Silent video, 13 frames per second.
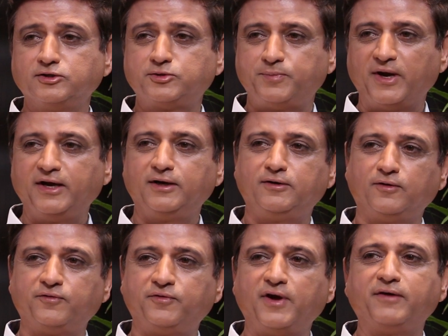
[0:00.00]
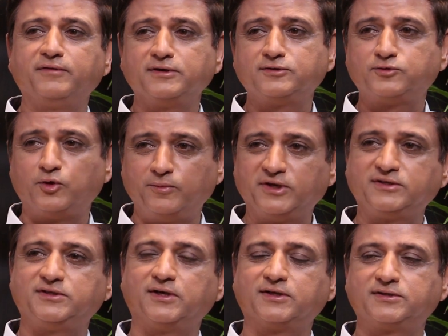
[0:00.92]
spite of having so
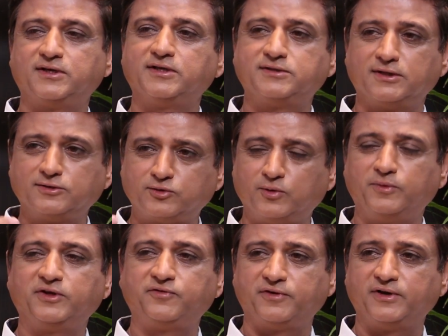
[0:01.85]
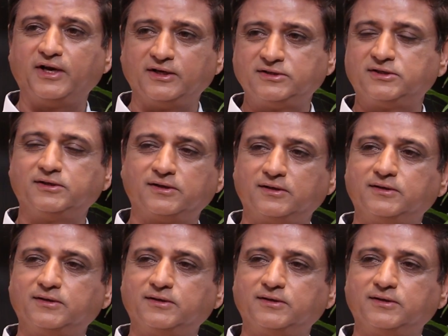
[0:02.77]
much success and so much financial